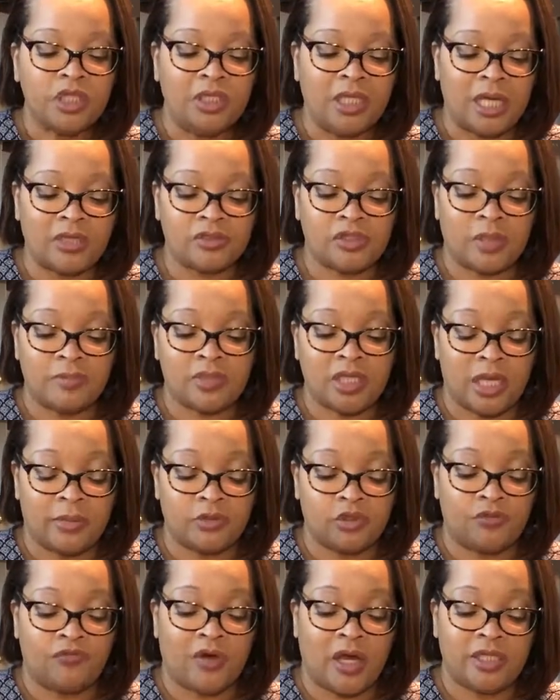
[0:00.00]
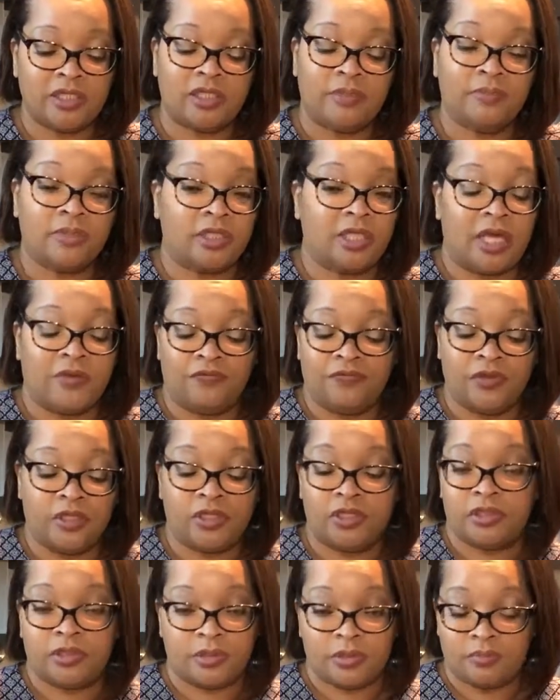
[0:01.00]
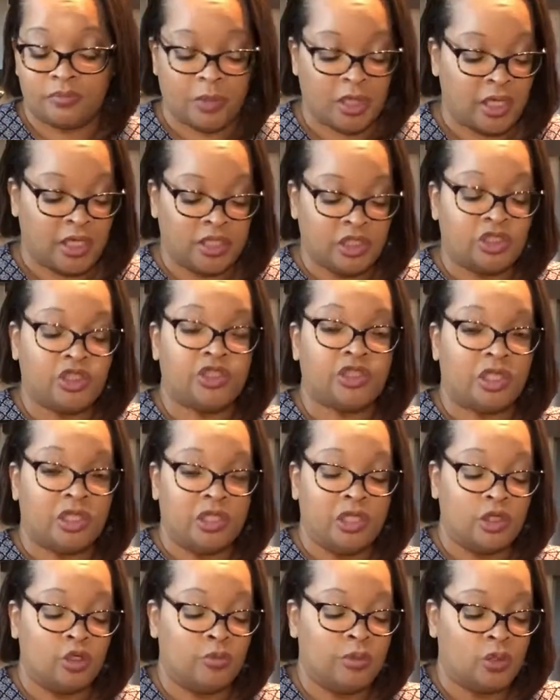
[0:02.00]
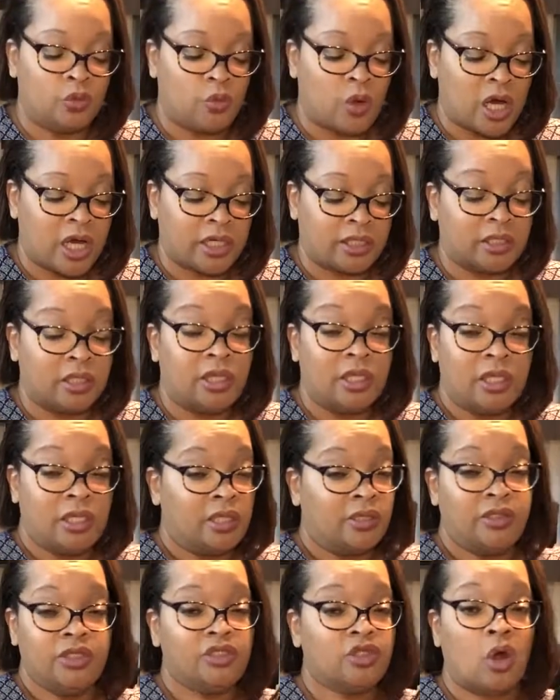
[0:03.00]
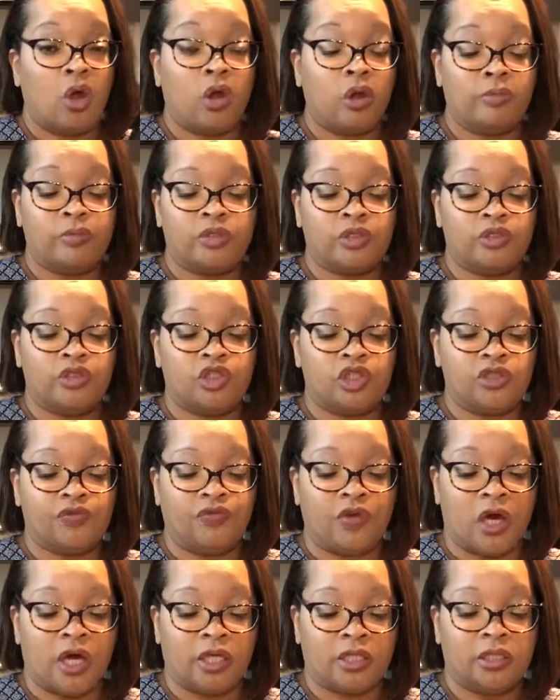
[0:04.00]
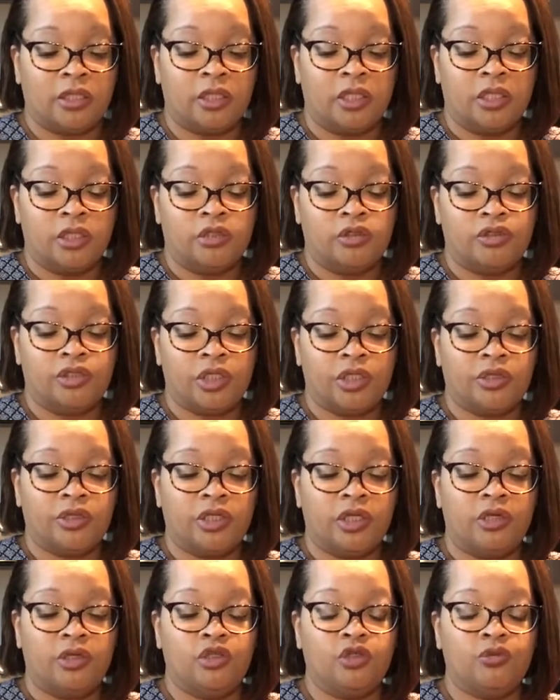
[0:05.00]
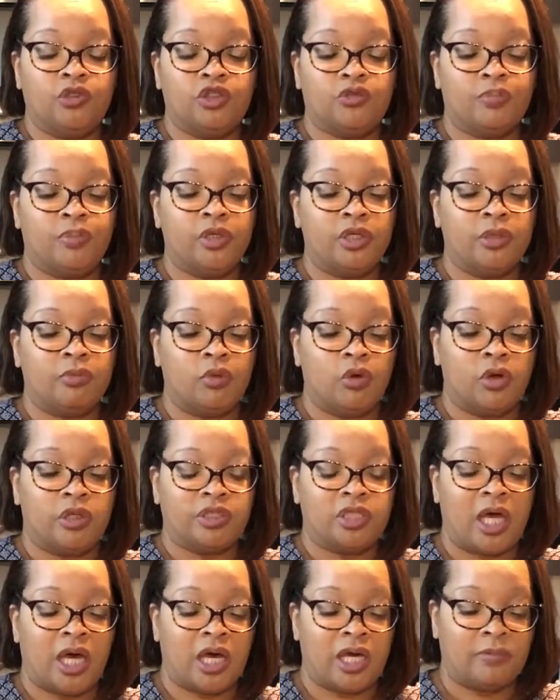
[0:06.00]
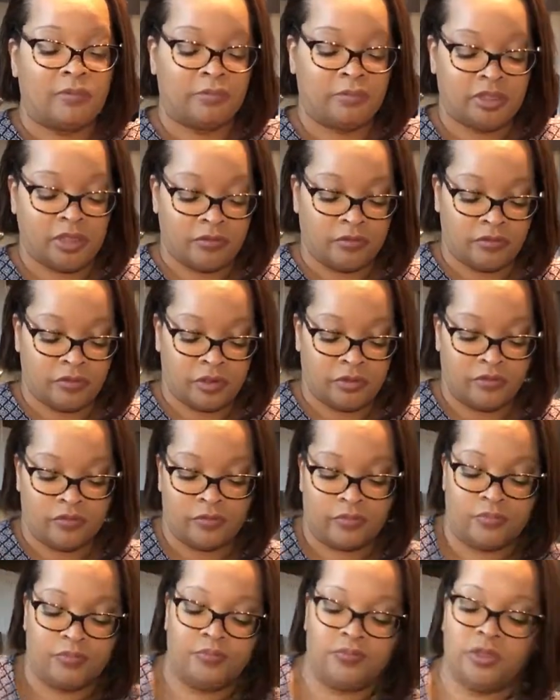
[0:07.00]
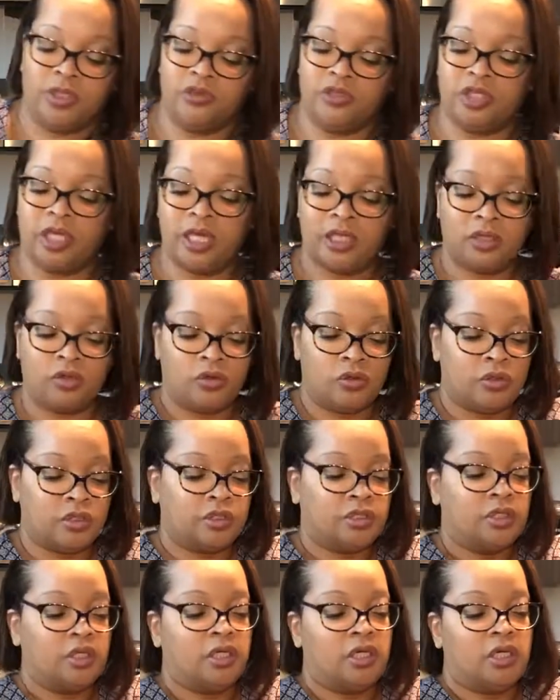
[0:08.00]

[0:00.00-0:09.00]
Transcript: Now sometimes you'll find something that fits and it's just a little bit wide. These arms are just fine. You sit there and you just put them on top. Let me get that going,